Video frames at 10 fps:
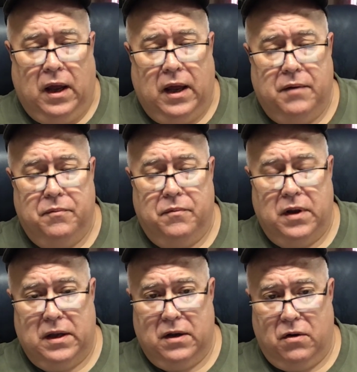And
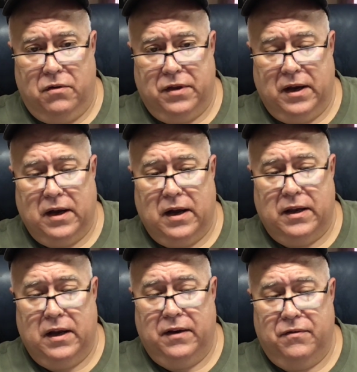the whole thing,
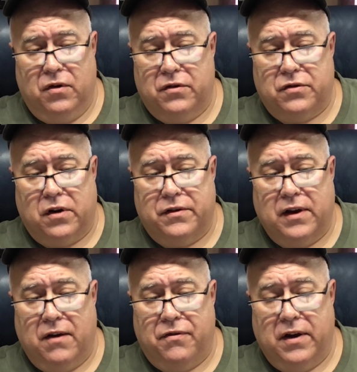even though it starts
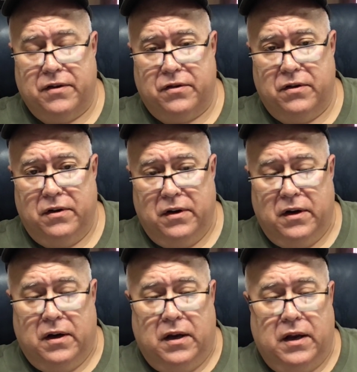out faster,
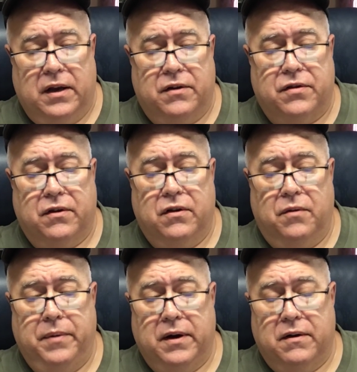it's a little
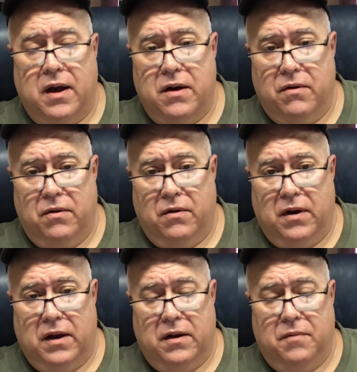bit lighter,
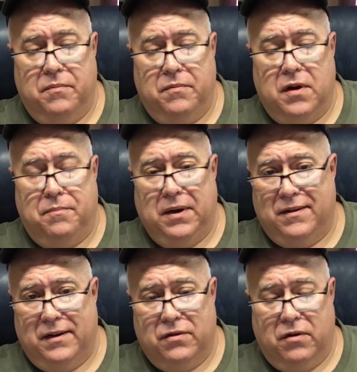and the
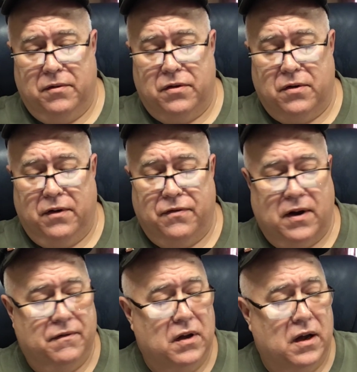BC is only
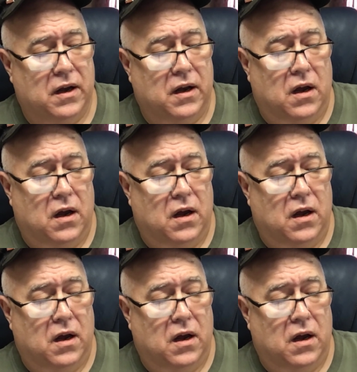35.9.